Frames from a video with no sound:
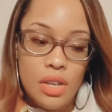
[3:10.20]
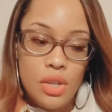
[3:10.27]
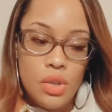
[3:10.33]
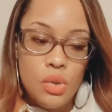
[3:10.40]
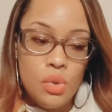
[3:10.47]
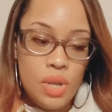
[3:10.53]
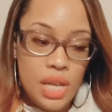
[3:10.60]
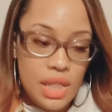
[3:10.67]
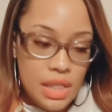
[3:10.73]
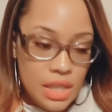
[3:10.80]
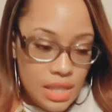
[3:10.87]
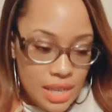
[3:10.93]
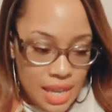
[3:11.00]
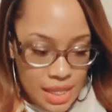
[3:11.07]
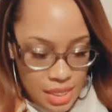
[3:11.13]
You can
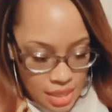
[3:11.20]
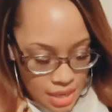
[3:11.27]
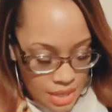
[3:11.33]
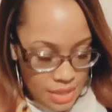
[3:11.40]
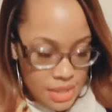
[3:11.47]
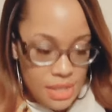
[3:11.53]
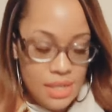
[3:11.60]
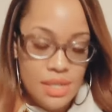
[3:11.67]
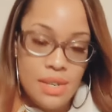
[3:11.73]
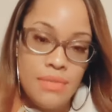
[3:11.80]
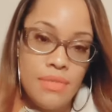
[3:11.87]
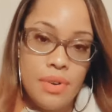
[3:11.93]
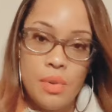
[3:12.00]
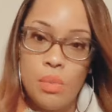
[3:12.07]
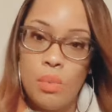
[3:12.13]
look at things in a
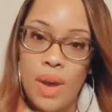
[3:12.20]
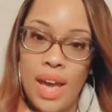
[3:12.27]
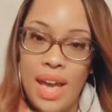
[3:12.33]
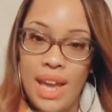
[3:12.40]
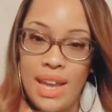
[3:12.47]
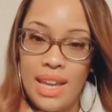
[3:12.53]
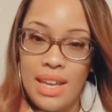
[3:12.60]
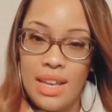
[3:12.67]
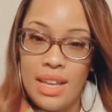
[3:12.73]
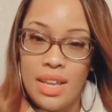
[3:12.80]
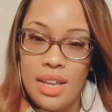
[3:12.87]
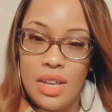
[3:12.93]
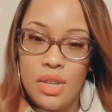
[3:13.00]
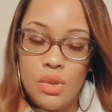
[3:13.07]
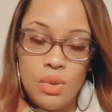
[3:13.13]
different way.
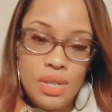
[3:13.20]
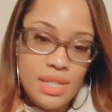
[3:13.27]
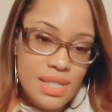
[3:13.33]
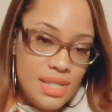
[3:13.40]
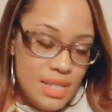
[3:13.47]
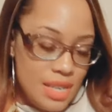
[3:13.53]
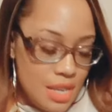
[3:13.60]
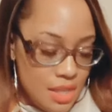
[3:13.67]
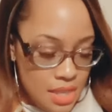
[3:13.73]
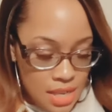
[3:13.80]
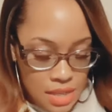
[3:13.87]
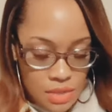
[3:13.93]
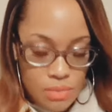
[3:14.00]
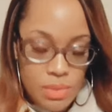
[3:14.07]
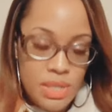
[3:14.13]
You can see
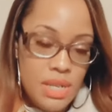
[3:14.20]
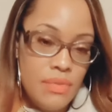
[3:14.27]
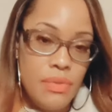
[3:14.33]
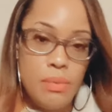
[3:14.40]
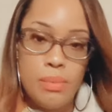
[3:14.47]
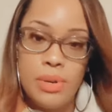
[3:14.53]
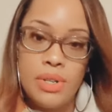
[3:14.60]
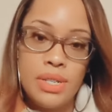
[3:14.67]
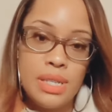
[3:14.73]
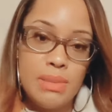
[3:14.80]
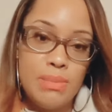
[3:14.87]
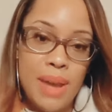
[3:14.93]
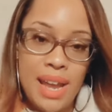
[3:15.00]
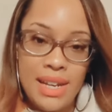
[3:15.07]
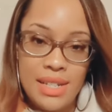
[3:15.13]
things from a different
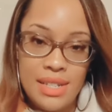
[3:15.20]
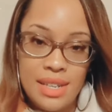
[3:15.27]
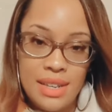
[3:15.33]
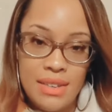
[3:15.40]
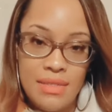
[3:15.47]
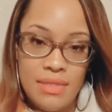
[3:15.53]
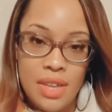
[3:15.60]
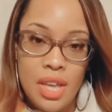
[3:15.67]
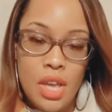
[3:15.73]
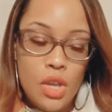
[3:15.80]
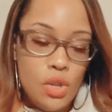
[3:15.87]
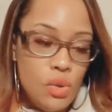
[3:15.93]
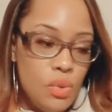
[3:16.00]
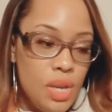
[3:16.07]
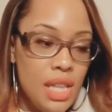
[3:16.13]
perspective.
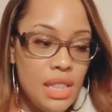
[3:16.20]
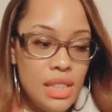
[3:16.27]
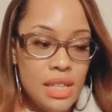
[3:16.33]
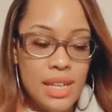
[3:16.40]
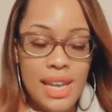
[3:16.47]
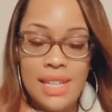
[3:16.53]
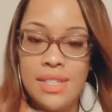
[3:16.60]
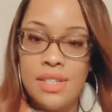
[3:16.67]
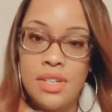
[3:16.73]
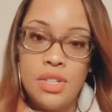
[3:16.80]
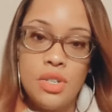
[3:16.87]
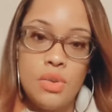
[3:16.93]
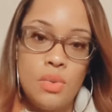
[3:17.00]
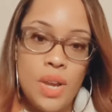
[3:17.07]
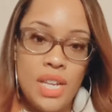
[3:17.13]
You can look at
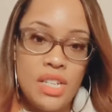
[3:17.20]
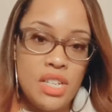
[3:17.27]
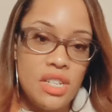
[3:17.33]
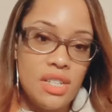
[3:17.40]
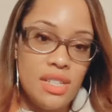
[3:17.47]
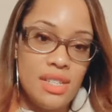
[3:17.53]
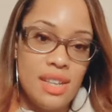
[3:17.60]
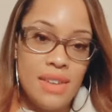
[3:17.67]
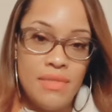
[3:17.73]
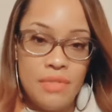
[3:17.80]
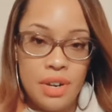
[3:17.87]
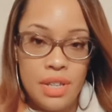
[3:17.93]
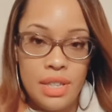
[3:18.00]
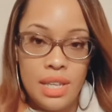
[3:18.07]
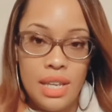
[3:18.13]
situations
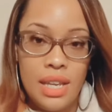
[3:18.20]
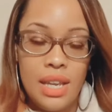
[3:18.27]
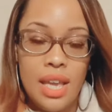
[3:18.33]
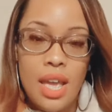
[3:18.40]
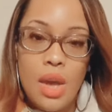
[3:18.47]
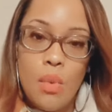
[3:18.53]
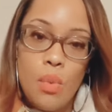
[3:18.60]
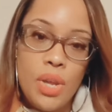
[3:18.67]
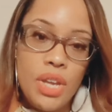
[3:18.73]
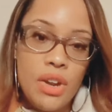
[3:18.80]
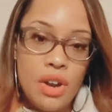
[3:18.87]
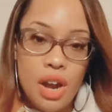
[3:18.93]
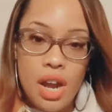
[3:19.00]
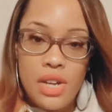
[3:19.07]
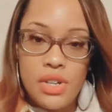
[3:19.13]
differently when
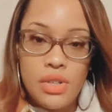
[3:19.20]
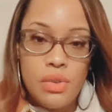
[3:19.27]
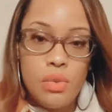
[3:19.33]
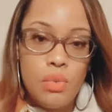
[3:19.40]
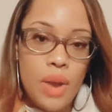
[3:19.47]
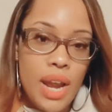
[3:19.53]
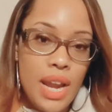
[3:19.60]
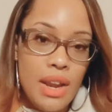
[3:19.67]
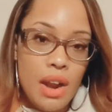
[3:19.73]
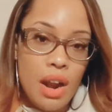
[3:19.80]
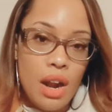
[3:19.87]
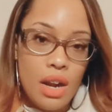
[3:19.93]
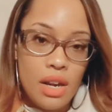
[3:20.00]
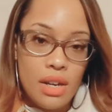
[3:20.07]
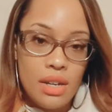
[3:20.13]
you're under the radar.